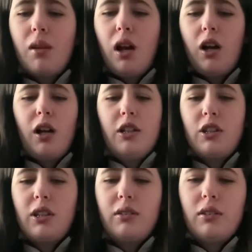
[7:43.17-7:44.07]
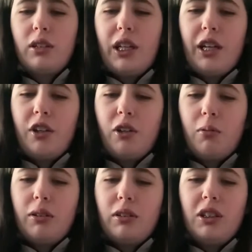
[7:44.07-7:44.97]
I'm gonna eat another
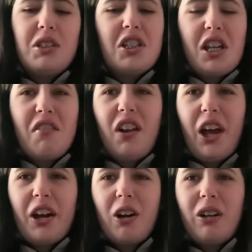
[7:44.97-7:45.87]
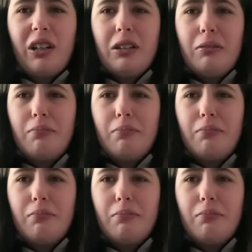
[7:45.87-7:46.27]
one just to see if I like it or not.